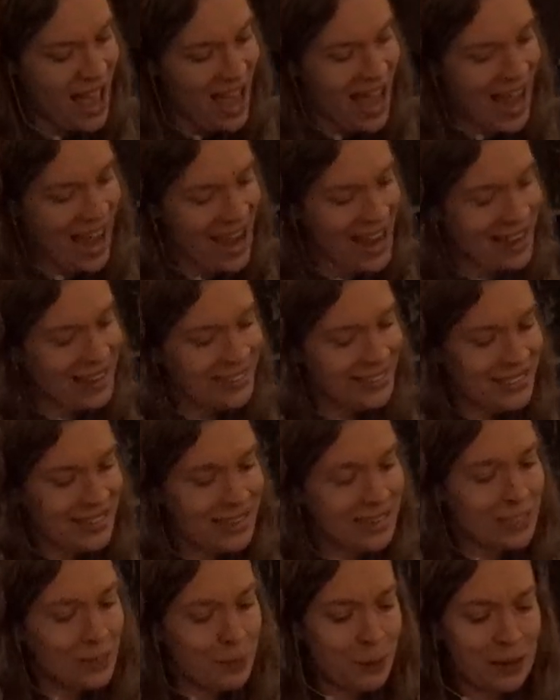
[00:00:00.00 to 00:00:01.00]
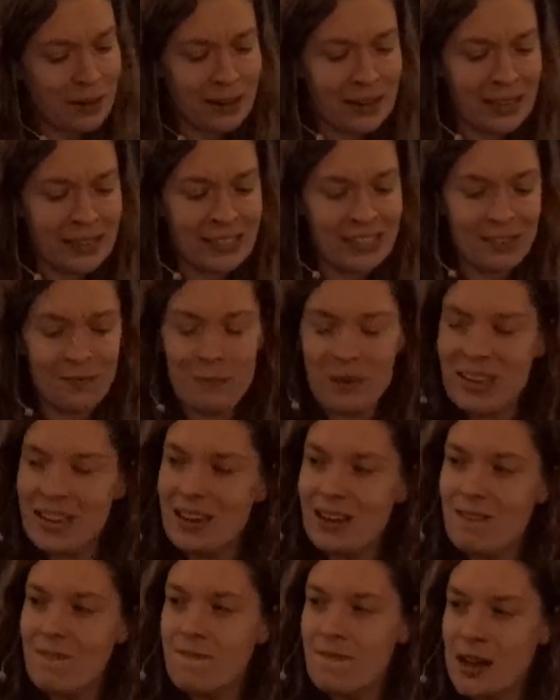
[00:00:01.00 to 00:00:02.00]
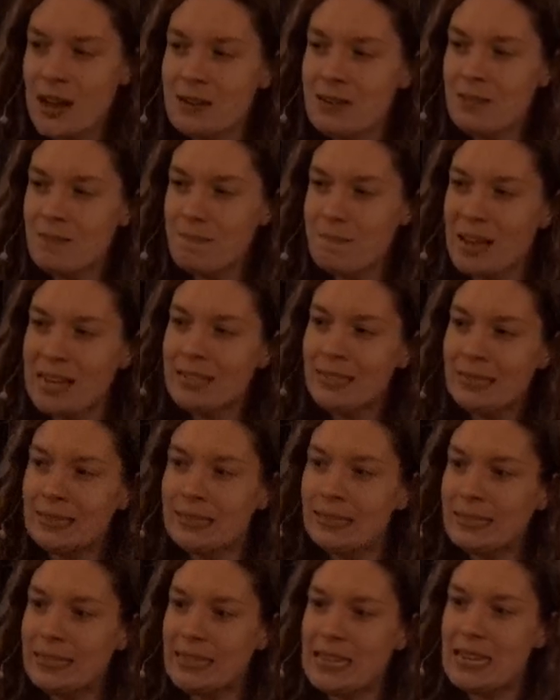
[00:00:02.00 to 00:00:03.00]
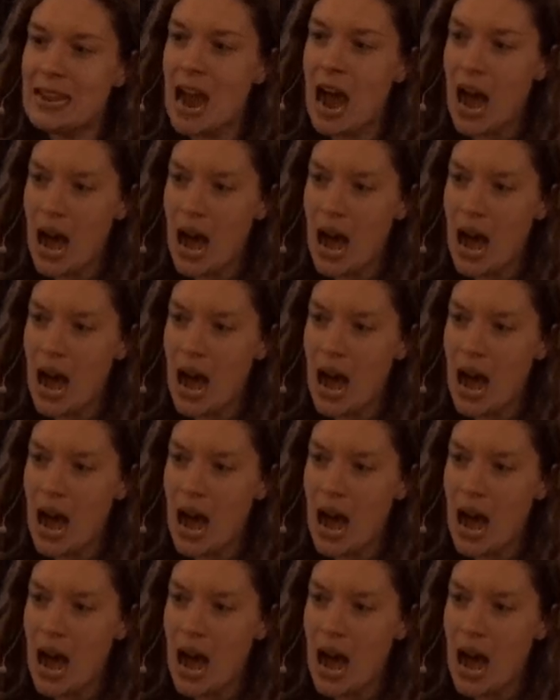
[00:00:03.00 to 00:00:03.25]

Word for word: and the experience of being fundamentally